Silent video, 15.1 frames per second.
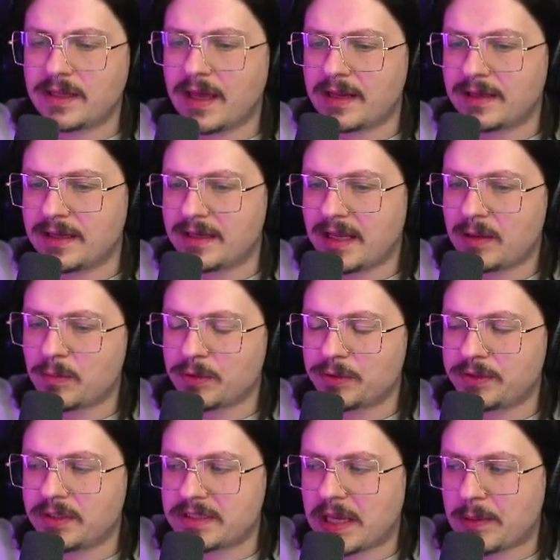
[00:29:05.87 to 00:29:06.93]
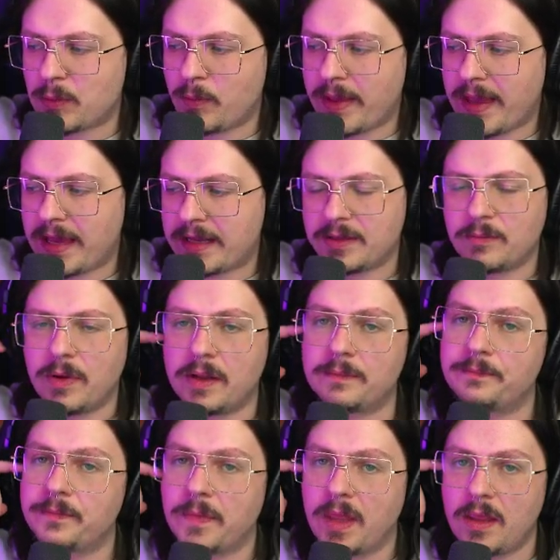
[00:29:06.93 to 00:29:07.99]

that enable disable padding button?